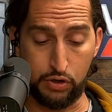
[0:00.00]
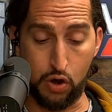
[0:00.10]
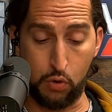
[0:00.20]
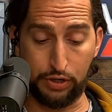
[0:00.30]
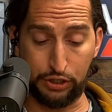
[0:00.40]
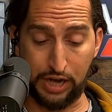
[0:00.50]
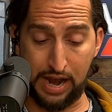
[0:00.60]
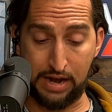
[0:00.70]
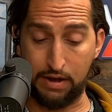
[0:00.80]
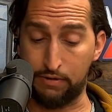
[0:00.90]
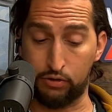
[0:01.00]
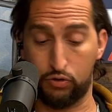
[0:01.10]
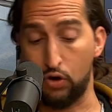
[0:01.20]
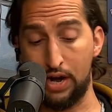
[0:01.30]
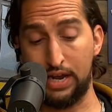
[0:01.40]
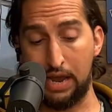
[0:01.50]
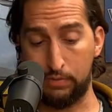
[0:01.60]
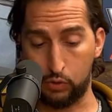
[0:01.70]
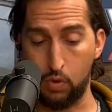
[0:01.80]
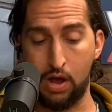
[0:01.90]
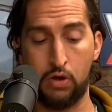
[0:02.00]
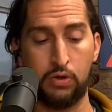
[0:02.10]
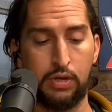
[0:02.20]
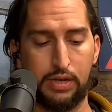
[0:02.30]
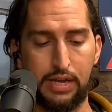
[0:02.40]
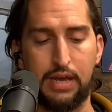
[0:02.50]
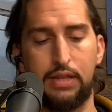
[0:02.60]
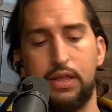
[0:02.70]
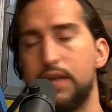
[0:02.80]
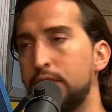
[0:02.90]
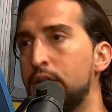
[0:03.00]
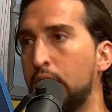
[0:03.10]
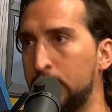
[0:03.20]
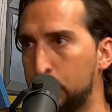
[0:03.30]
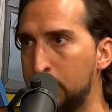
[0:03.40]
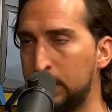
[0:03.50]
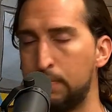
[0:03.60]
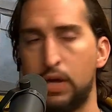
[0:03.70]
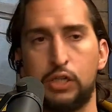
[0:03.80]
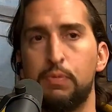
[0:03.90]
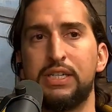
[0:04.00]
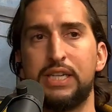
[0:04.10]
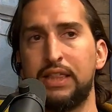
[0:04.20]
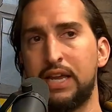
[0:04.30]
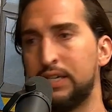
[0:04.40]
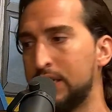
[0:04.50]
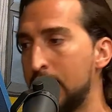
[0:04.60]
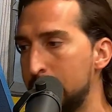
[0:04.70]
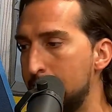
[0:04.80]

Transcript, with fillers: Jokic had a great game as well. Yeah, and, and the Nuggets beat the Bucks. But set that aside.